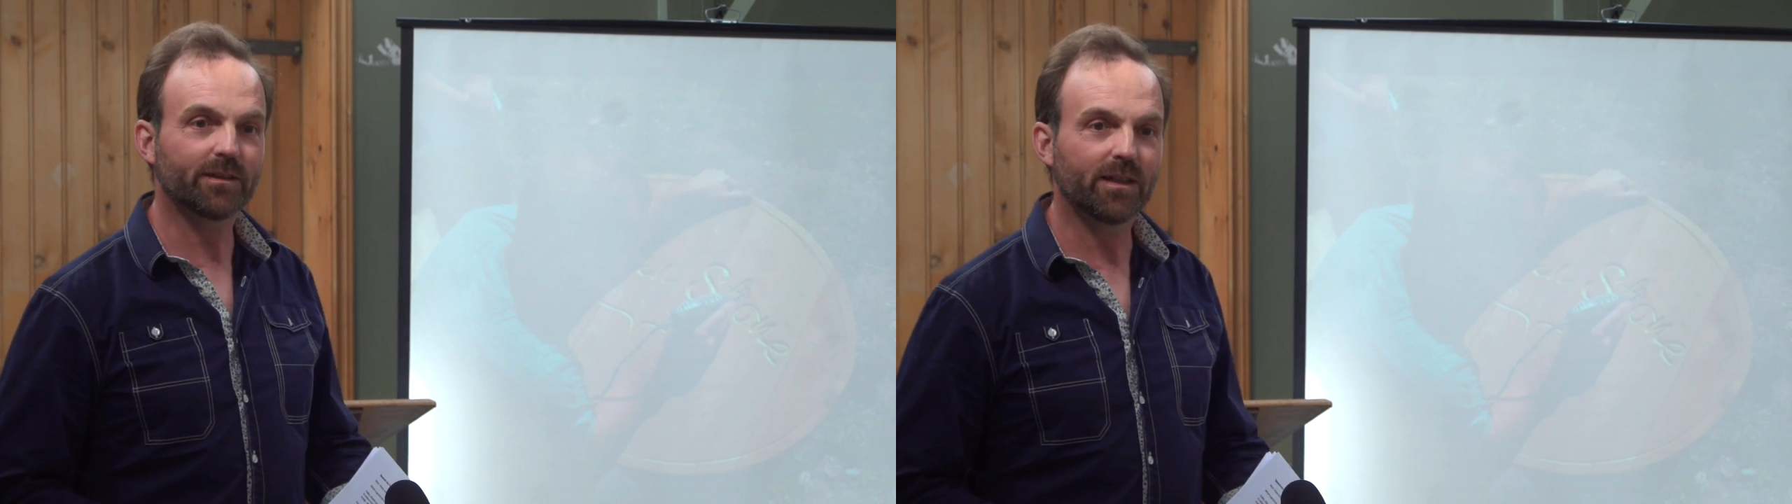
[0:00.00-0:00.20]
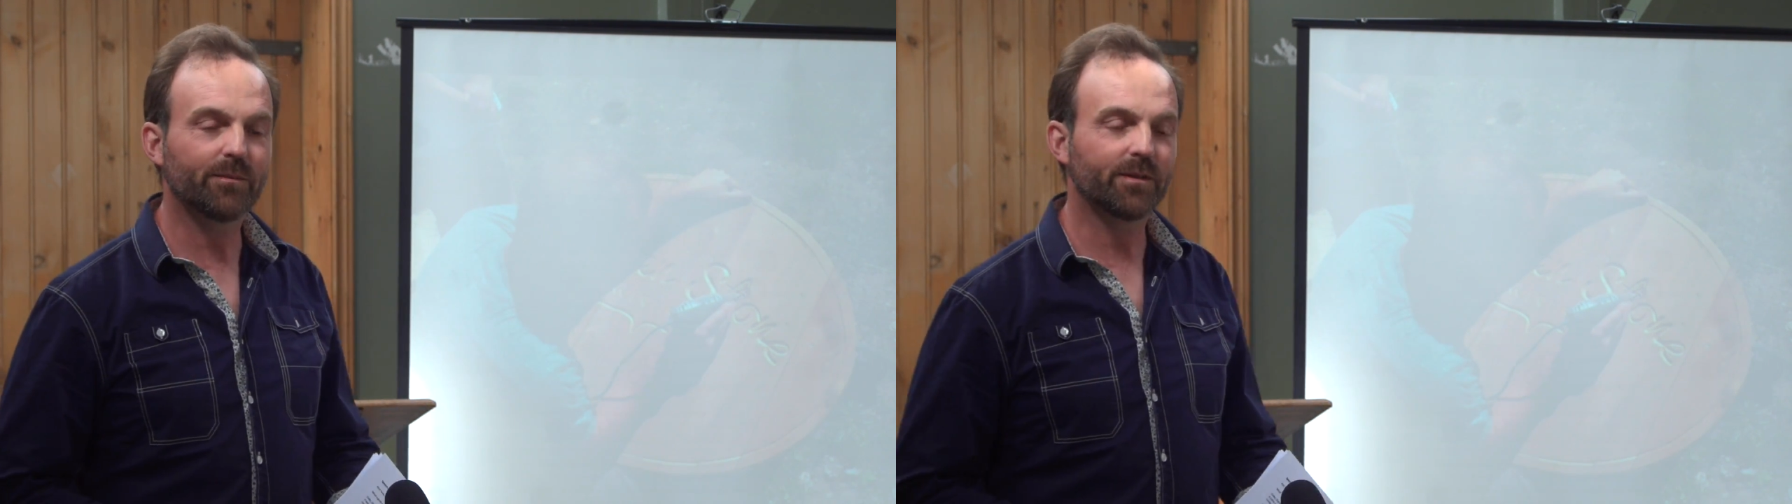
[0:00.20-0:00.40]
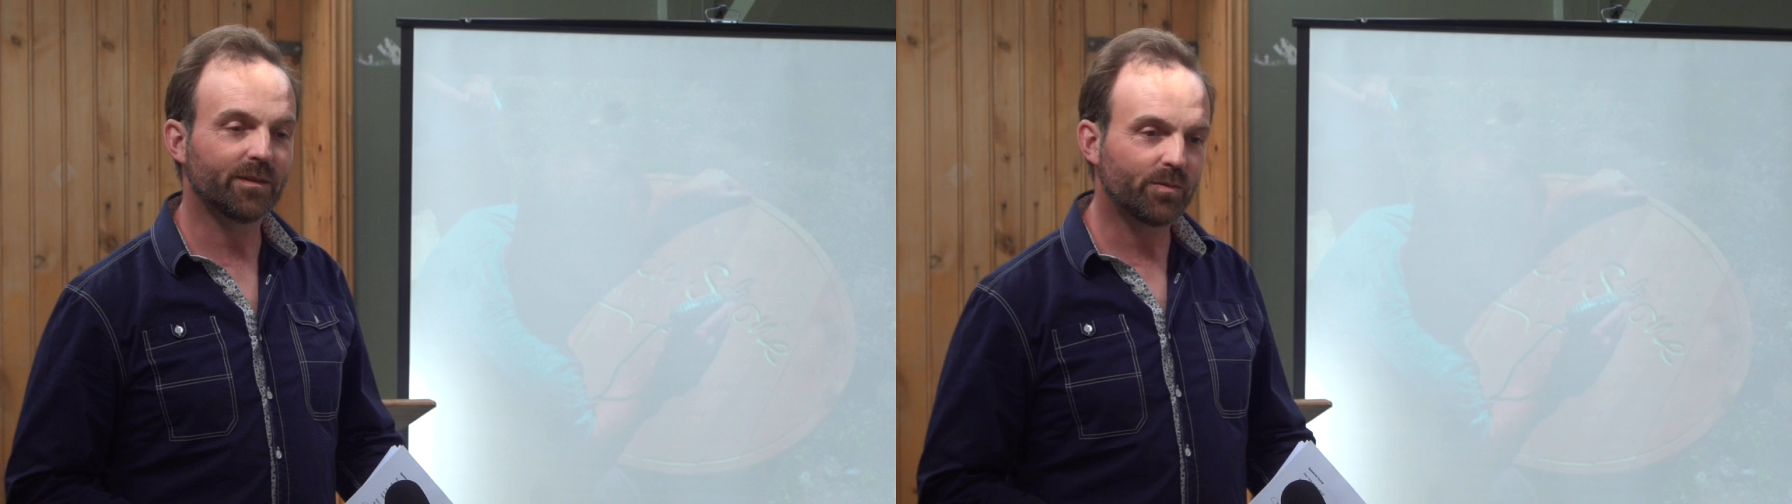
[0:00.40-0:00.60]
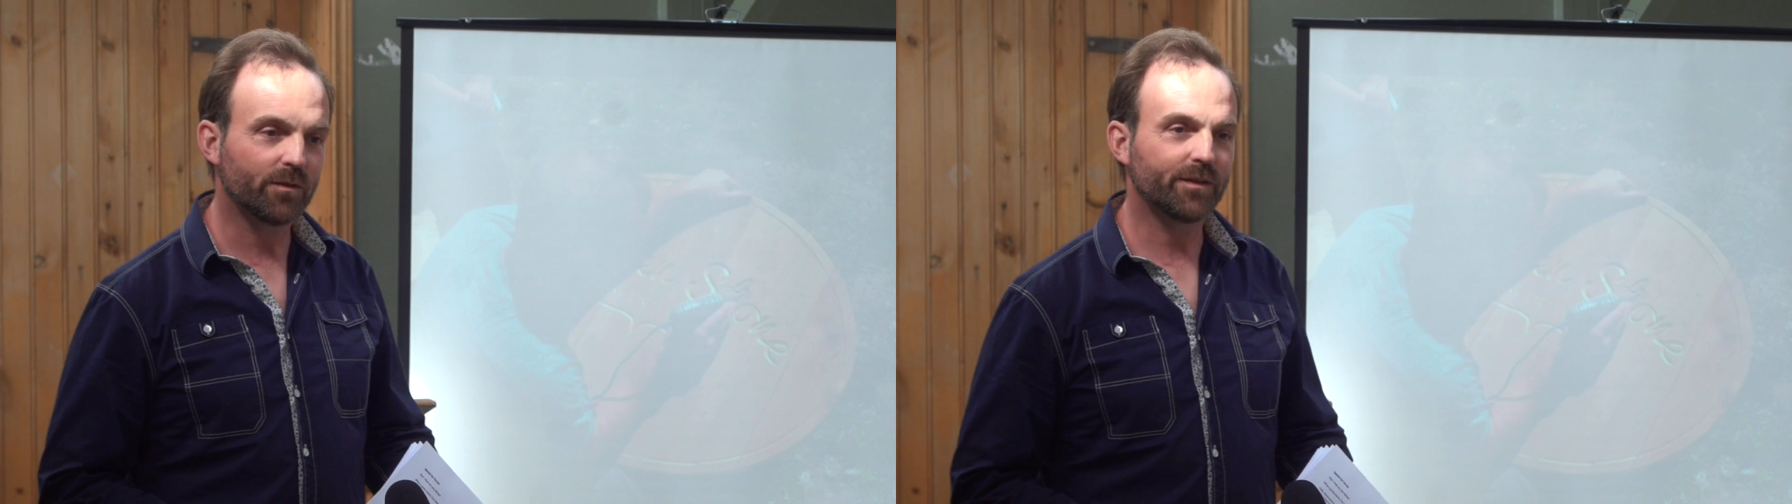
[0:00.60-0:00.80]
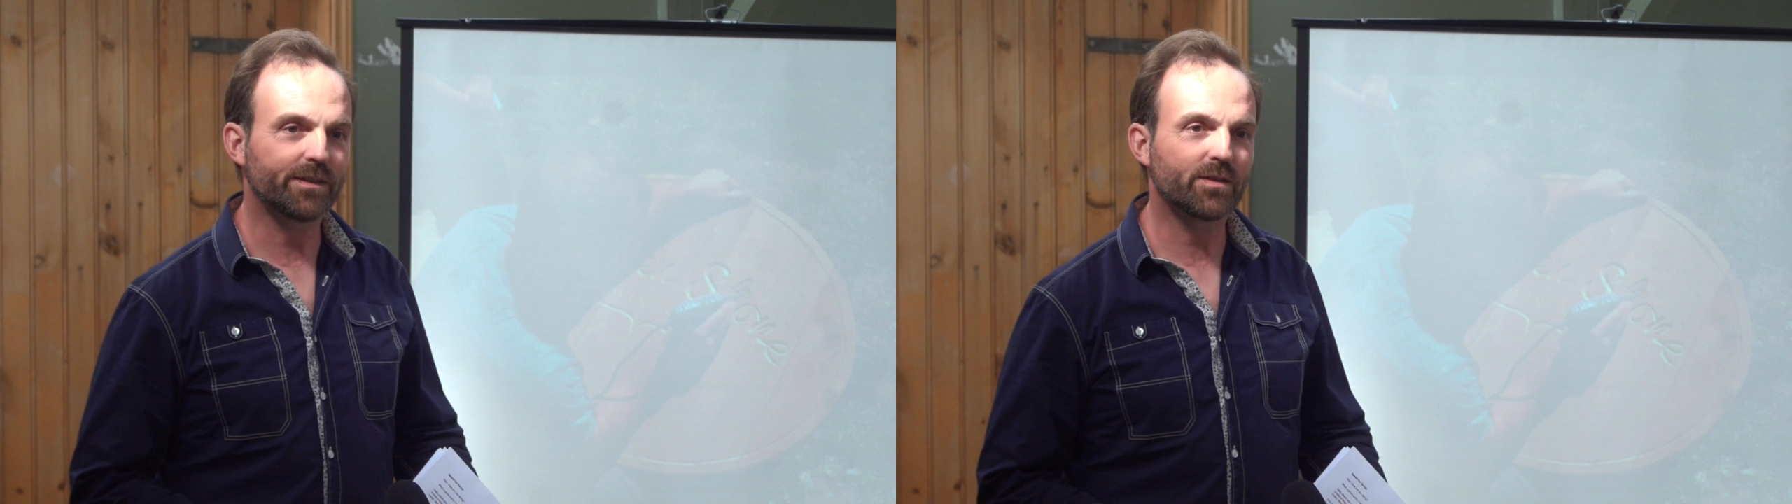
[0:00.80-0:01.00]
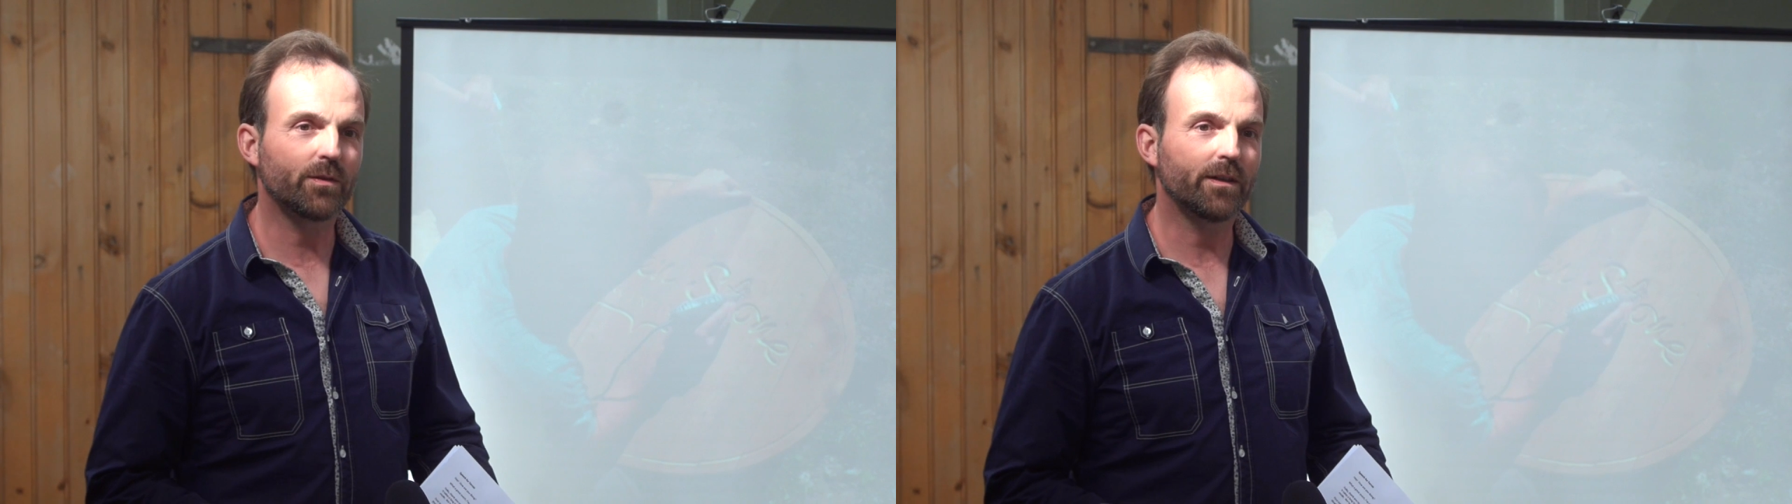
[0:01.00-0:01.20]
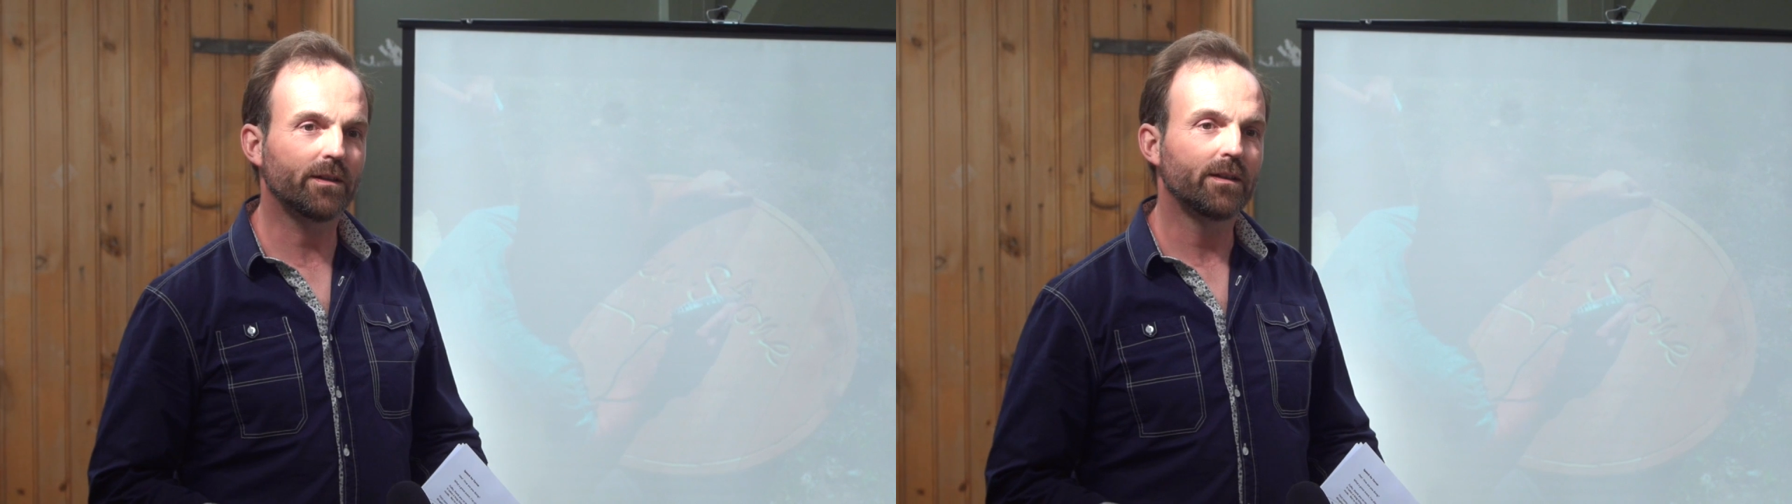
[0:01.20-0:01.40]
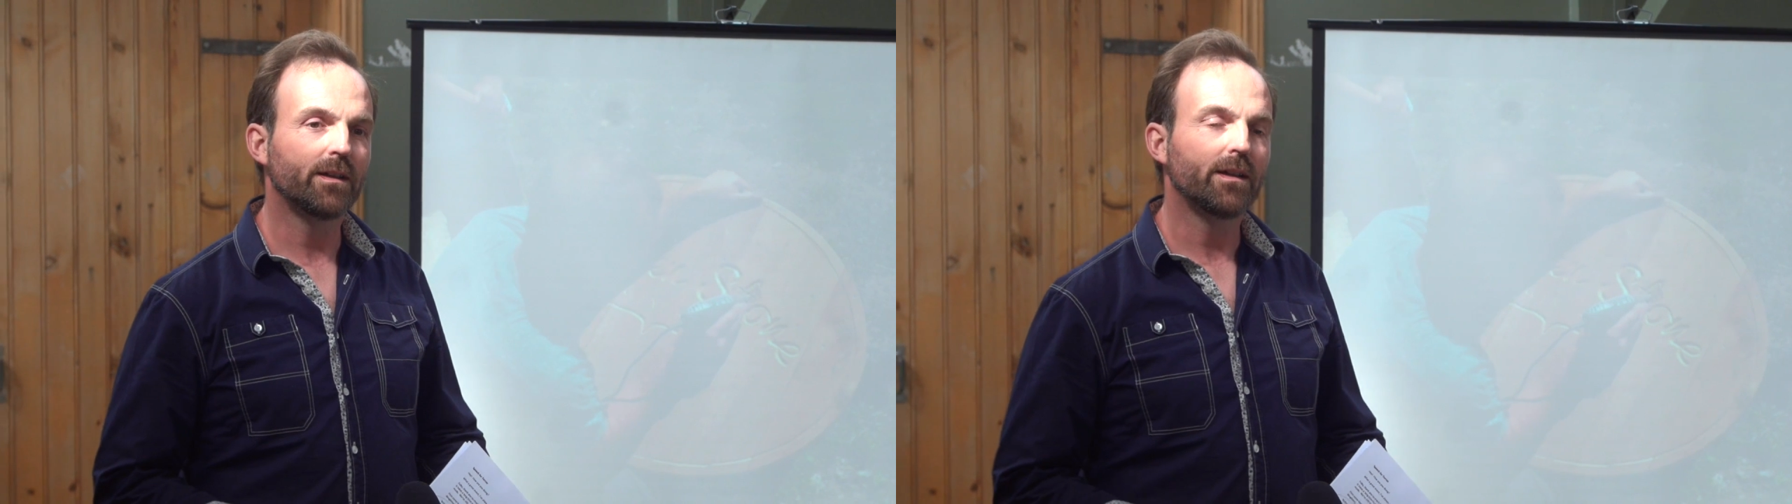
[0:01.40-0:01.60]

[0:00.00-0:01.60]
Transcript: climate, the perfect soil,